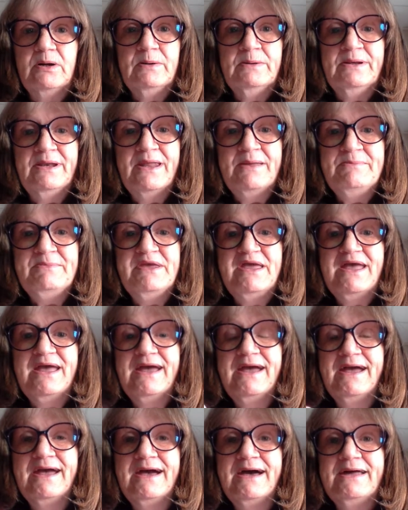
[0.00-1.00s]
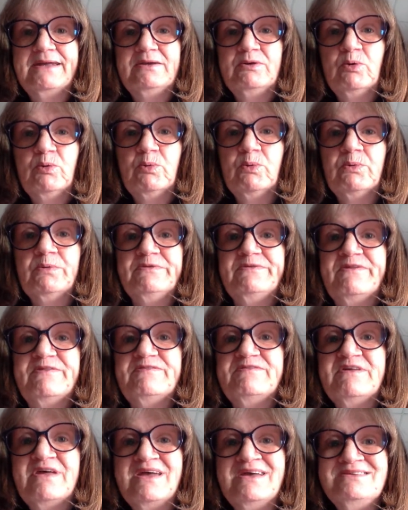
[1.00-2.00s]
or let me add, or the
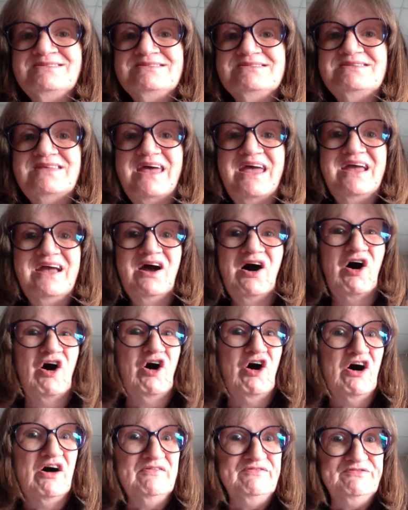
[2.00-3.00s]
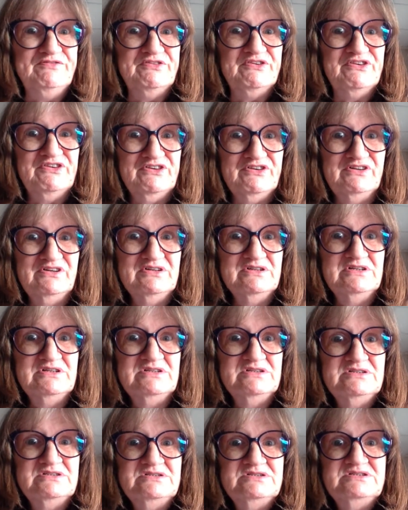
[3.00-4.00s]
things they offer
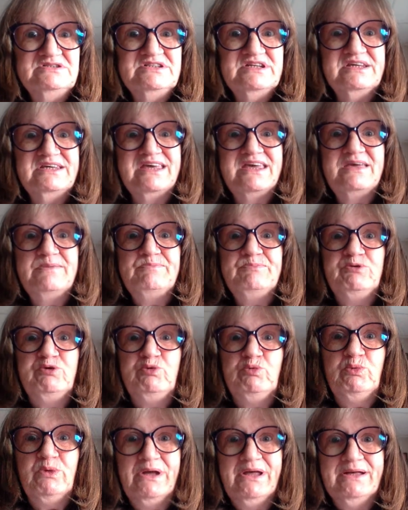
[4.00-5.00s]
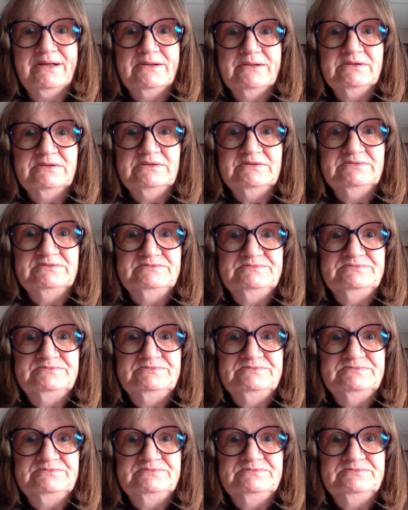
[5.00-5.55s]
to keep you well,